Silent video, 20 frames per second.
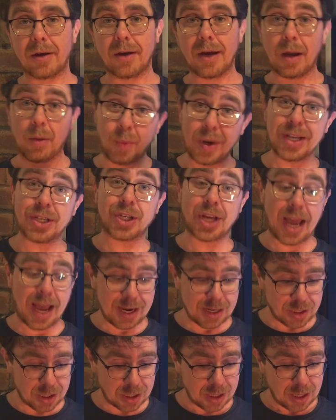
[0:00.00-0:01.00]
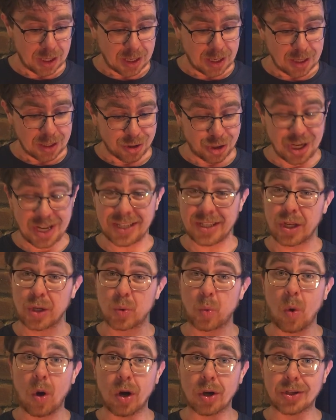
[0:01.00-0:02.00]
in which case Jesus
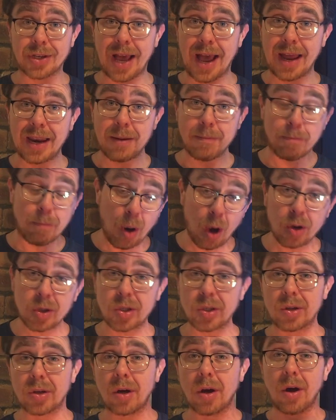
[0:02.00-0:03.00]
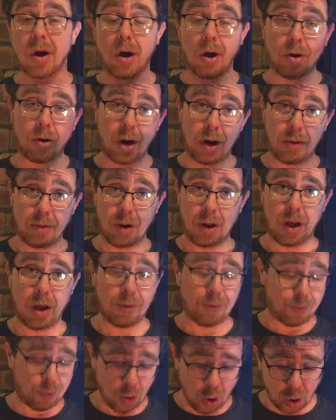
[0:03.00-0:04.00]
was an imposter or a
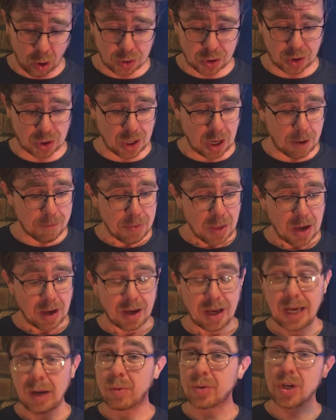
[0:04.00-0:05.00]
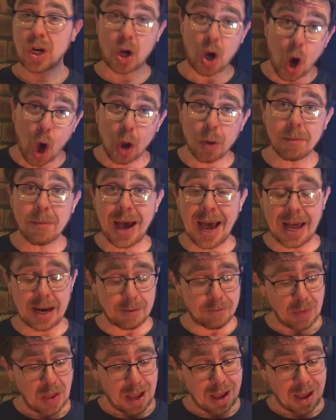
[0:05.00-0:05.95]
fraudster, he was a con man,